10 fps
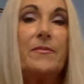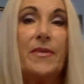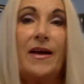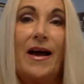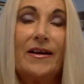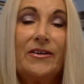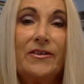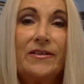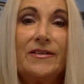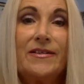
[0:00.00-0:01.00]
but I
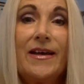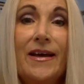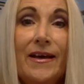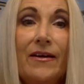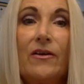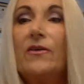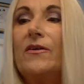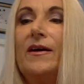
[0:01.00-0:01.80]
couldn't tell.